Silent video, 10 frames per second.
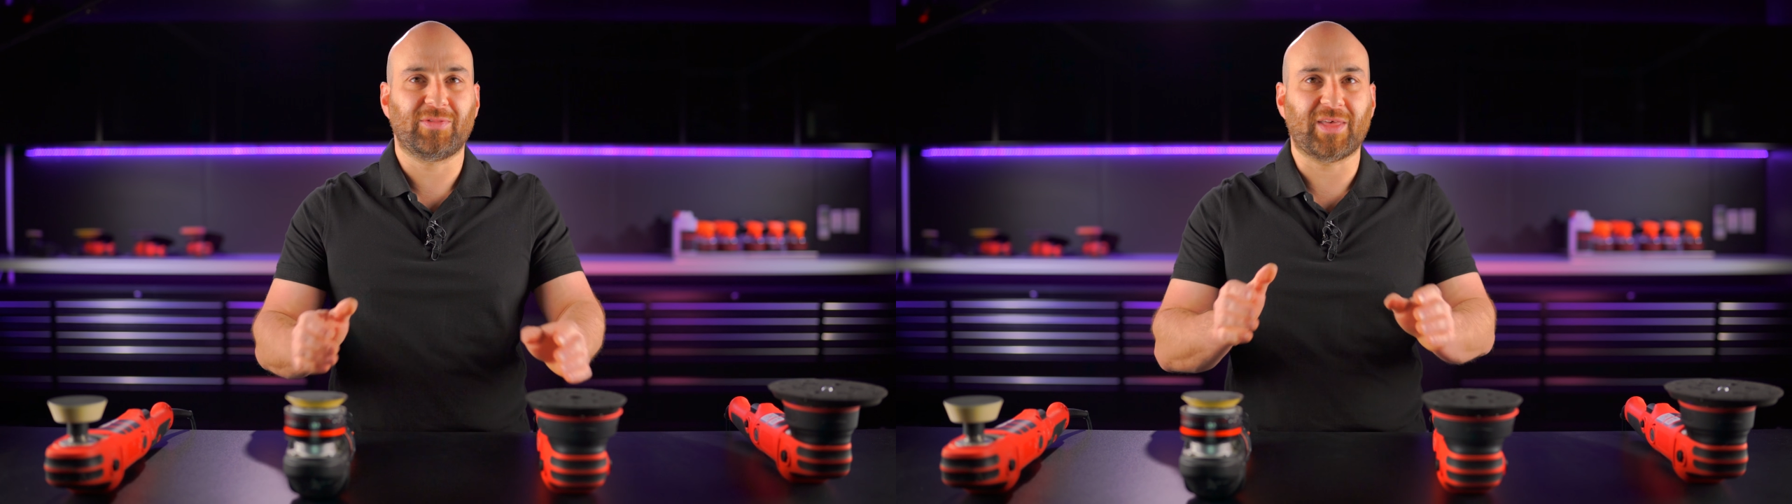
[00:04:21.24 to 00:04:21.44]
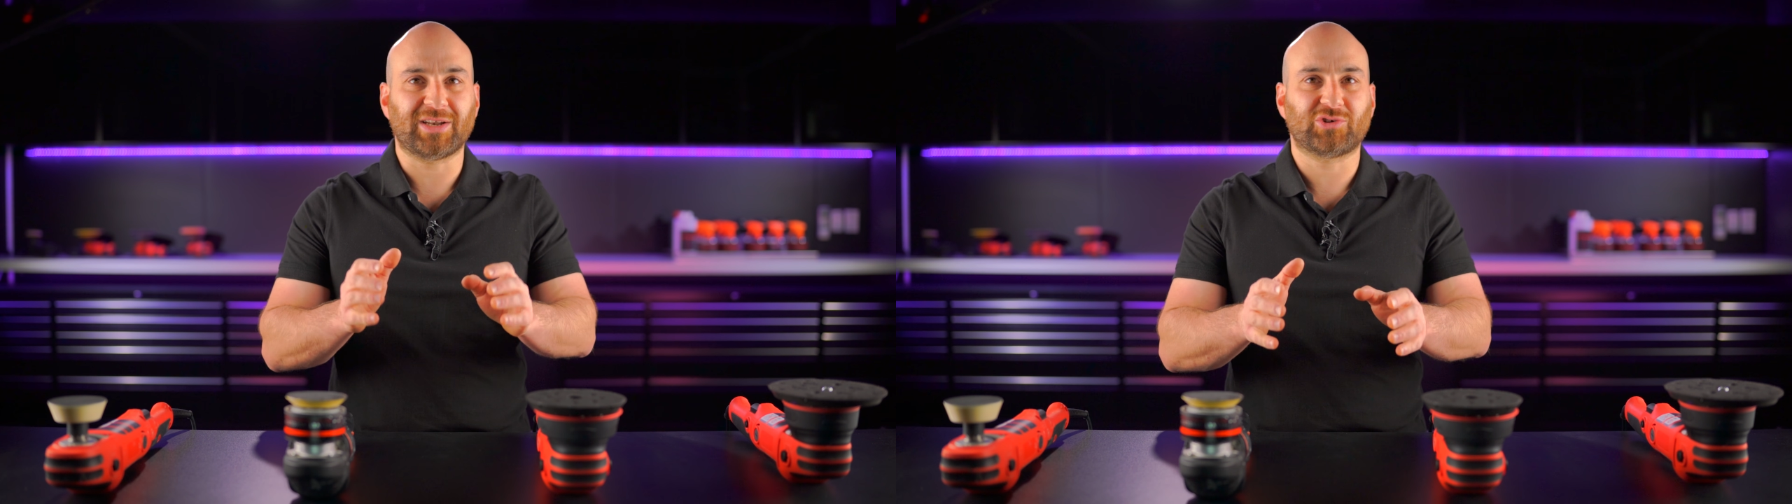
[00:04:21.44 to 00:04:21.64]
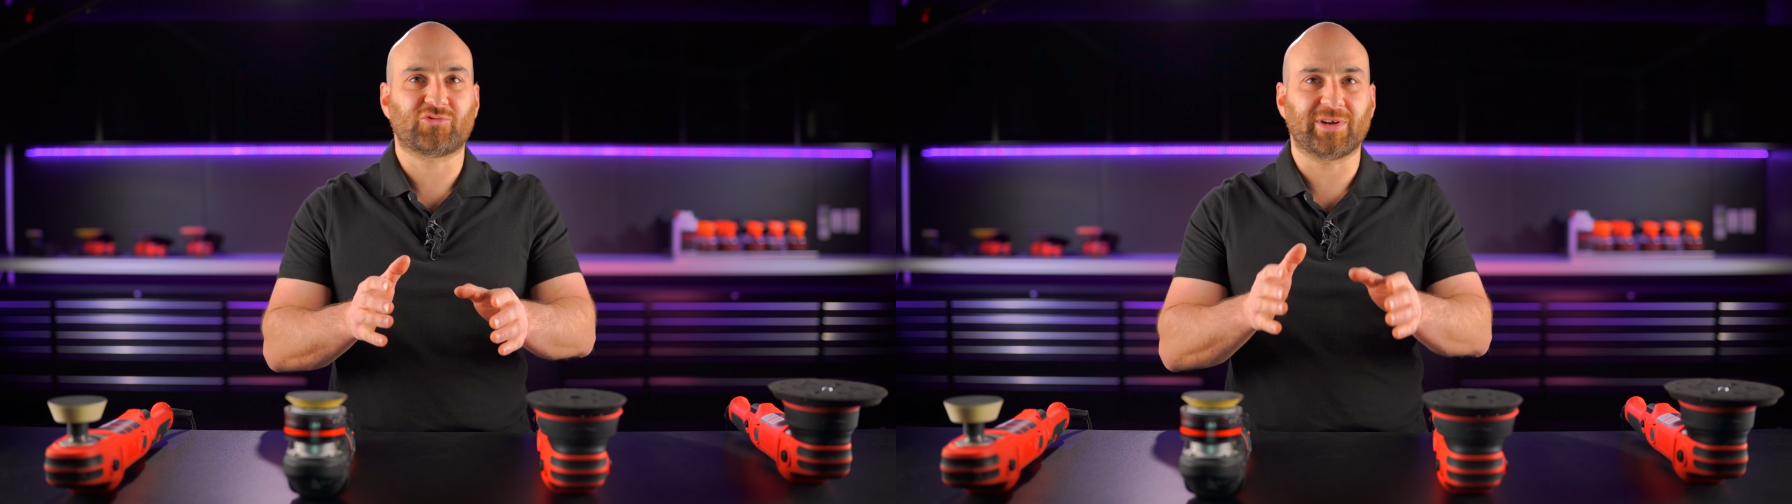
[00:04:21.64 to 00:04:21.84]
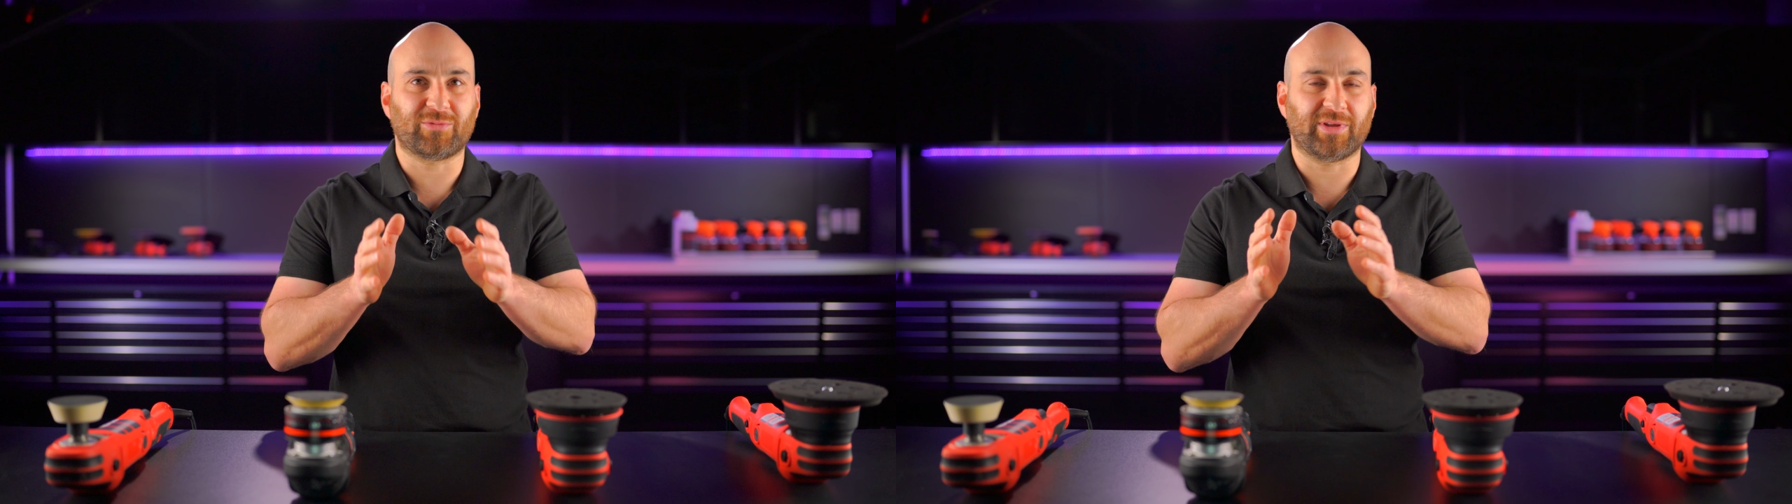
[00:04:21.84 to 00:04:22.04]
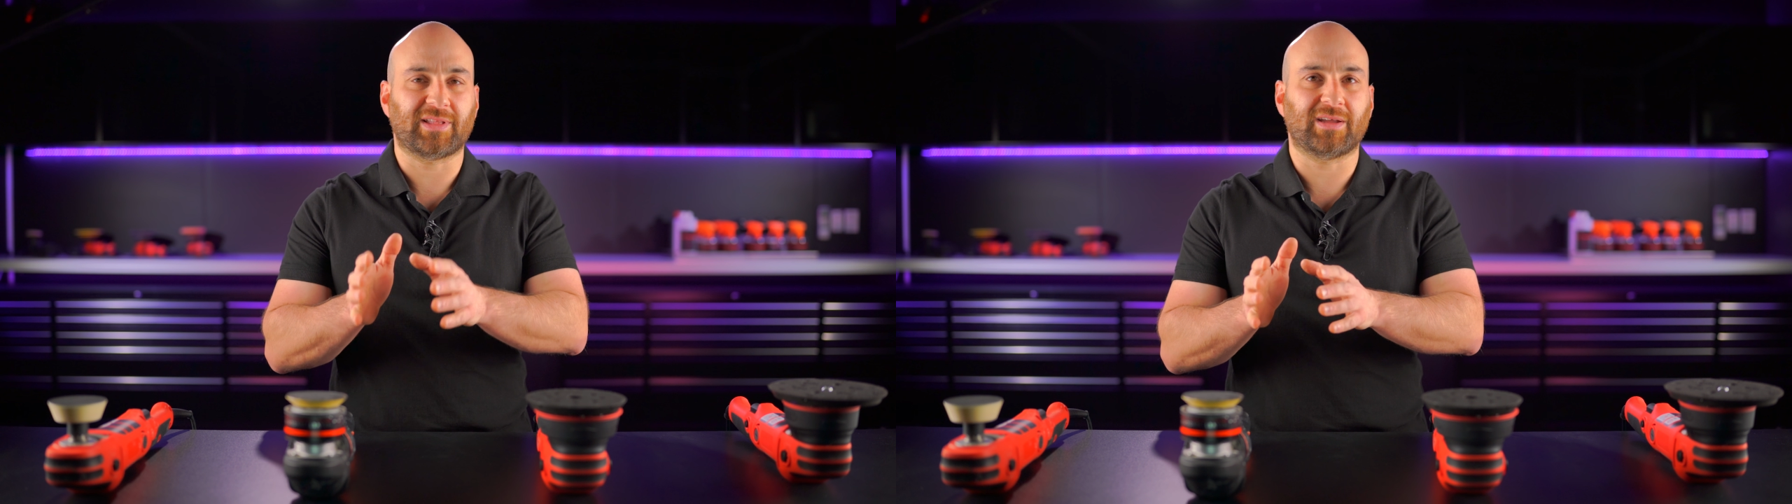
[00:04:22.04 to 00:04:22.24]
that
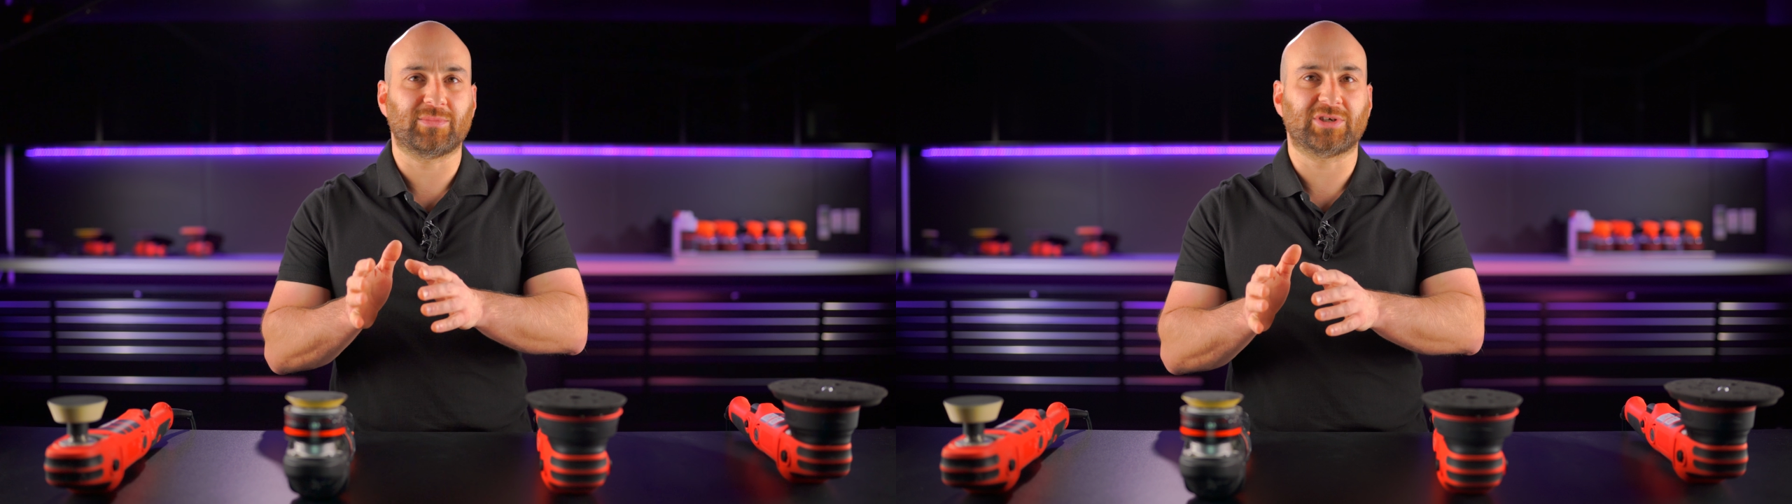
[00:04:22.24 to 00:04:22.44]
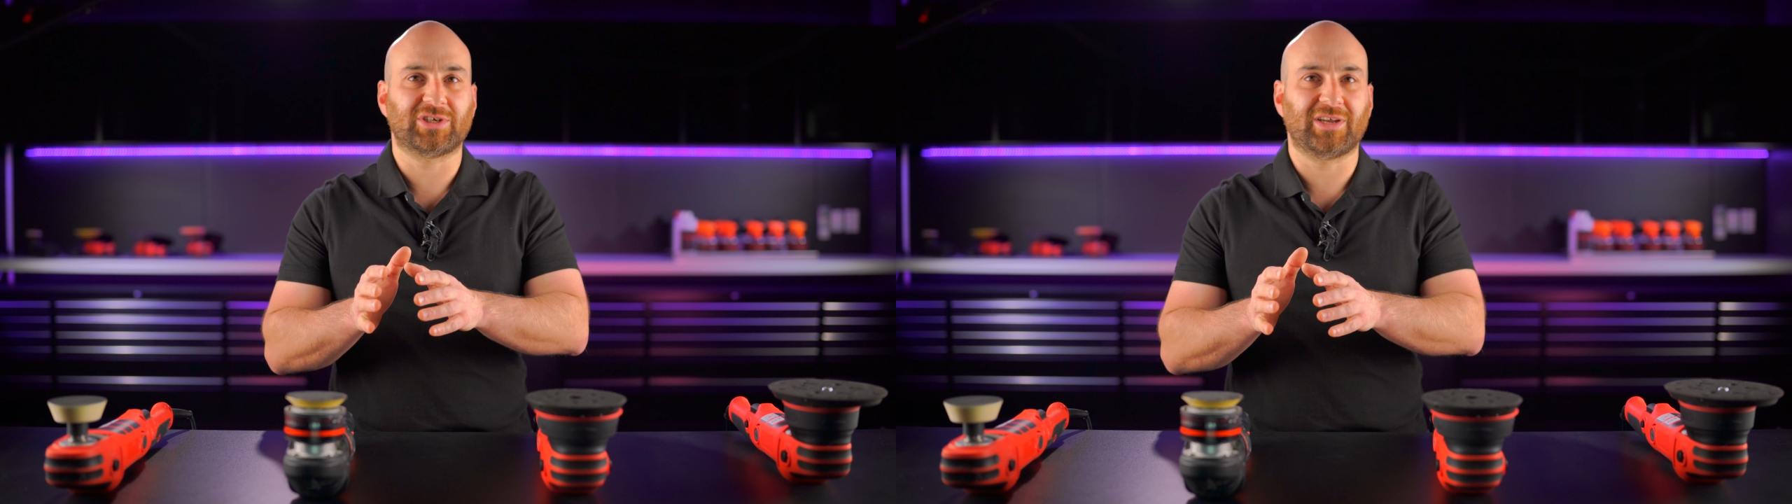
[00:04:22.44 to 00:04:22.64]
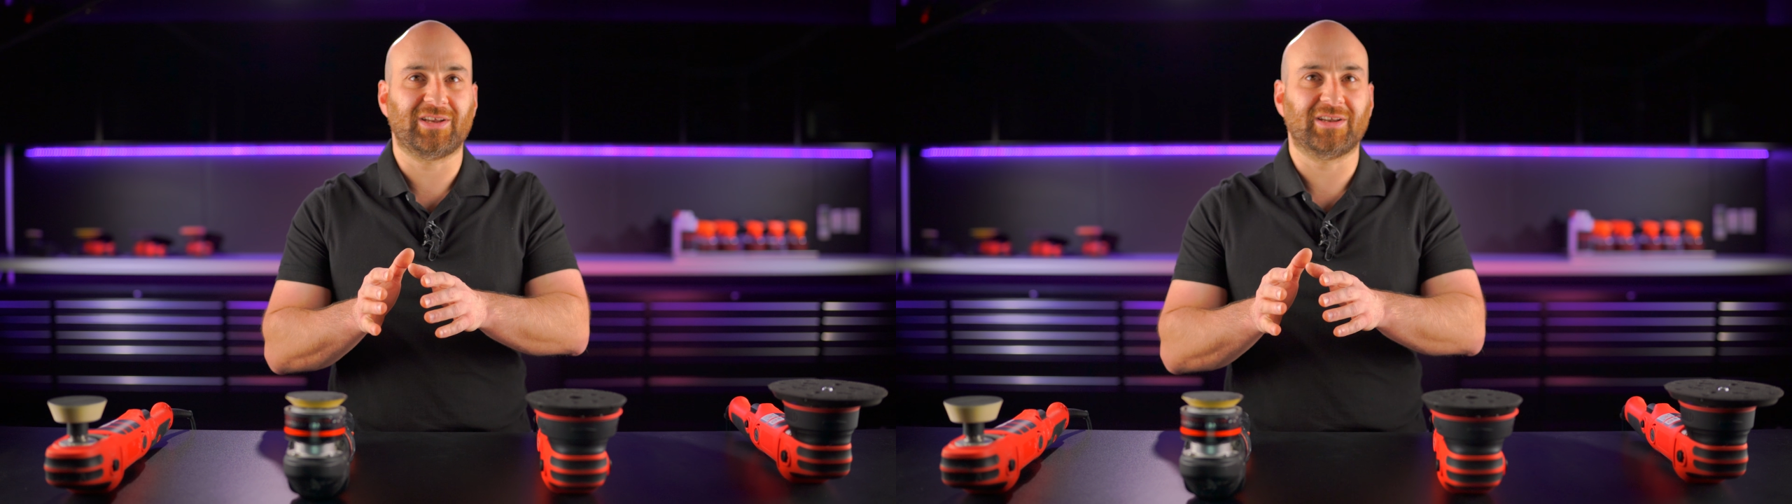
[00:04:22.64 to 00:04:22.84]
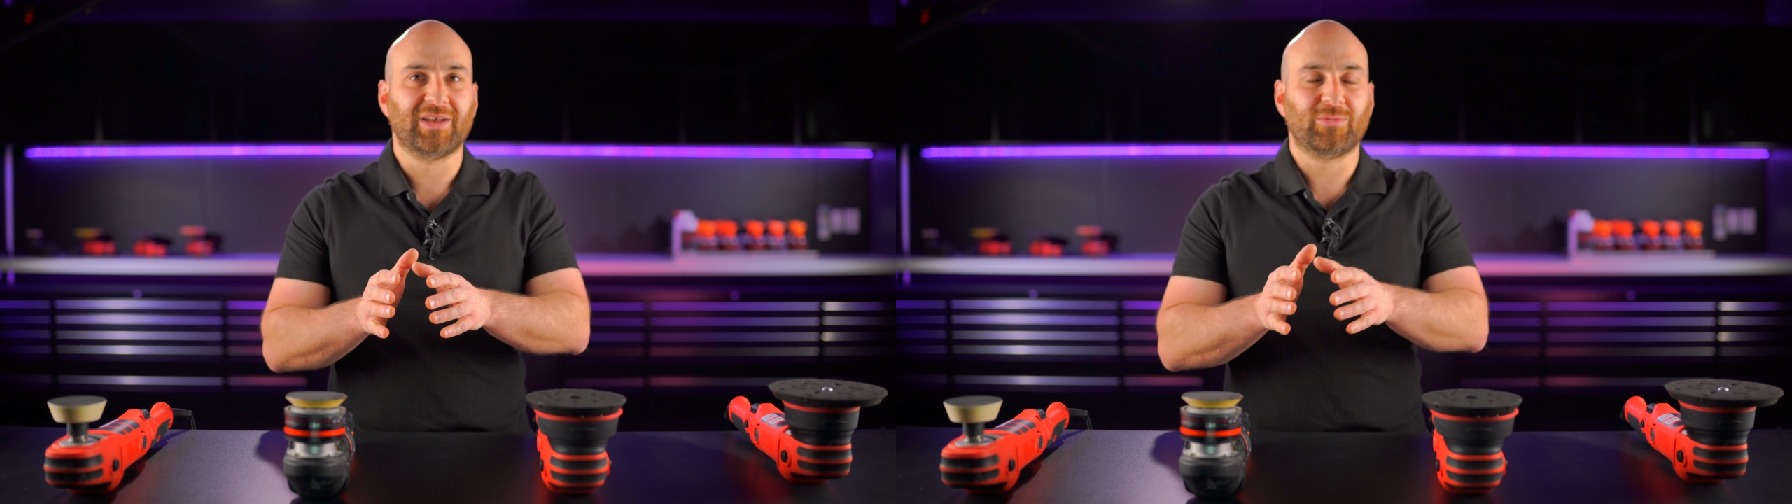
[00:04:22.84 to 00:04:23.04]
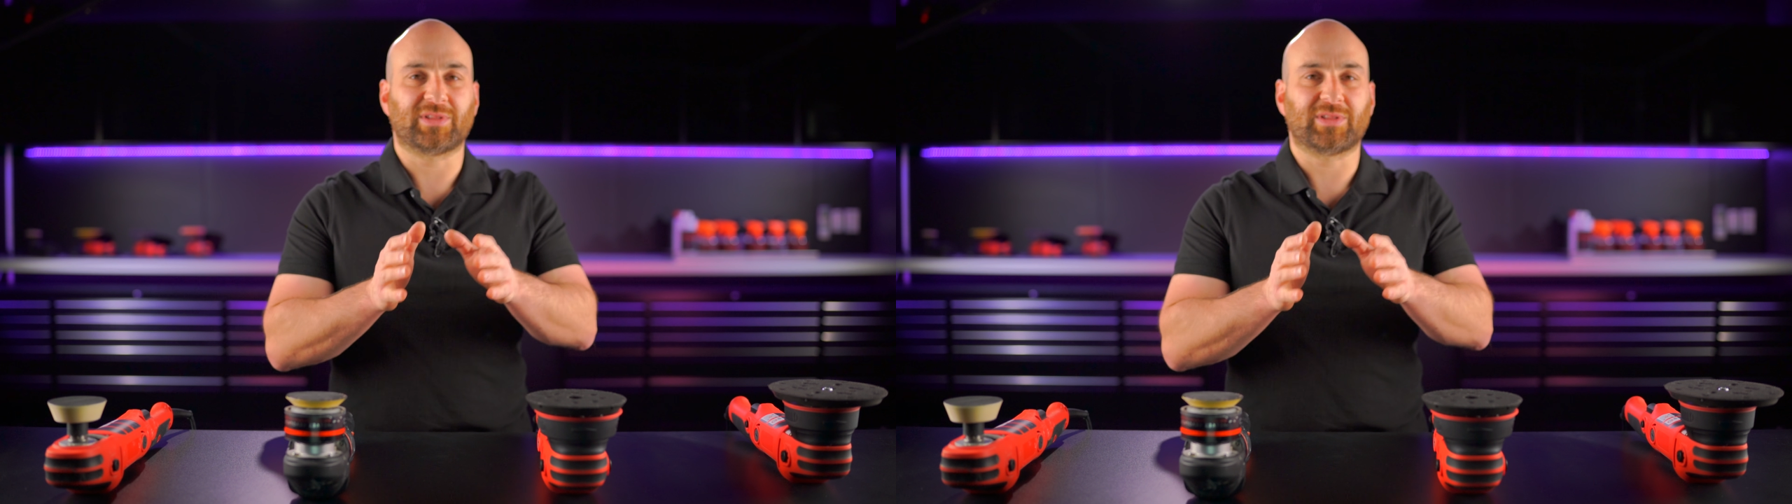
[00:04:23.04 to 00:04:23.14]
trick with that machine,